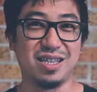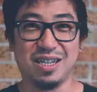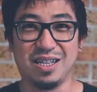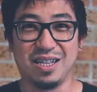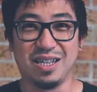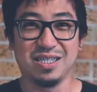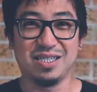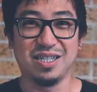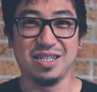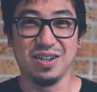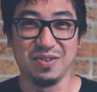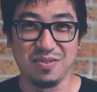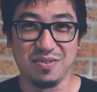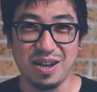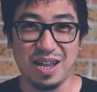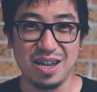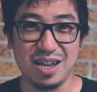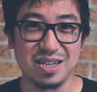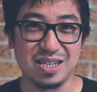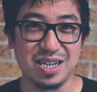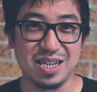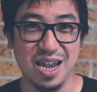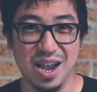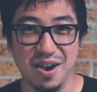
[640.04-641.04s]
It doesn't look
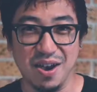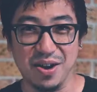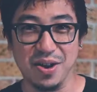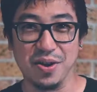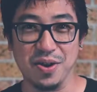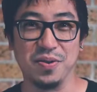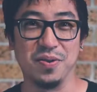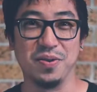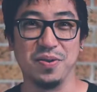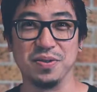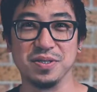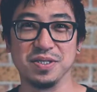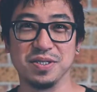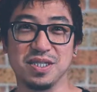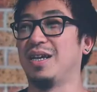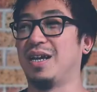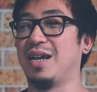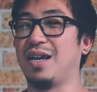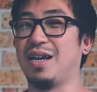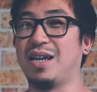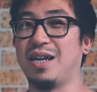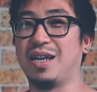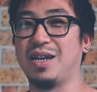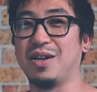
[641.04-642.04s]
like a town at all.
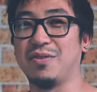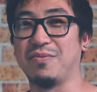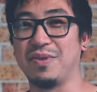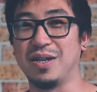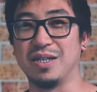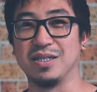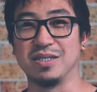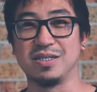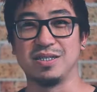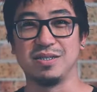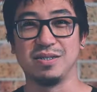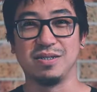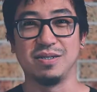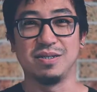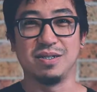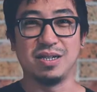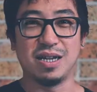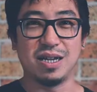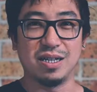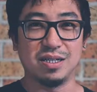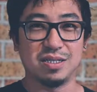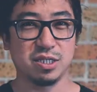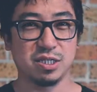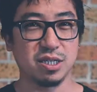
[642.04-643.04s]
And I went to
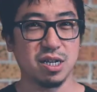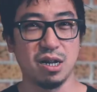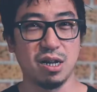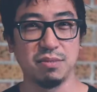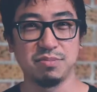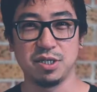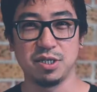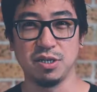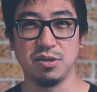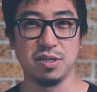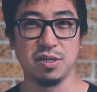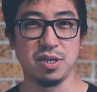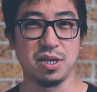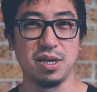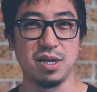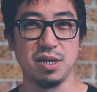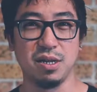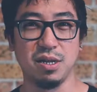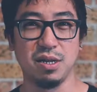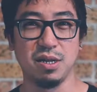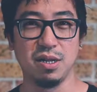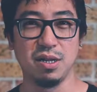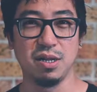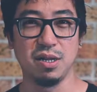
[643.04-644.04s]
that sculpture on a
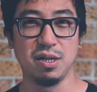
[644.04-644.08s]
hill.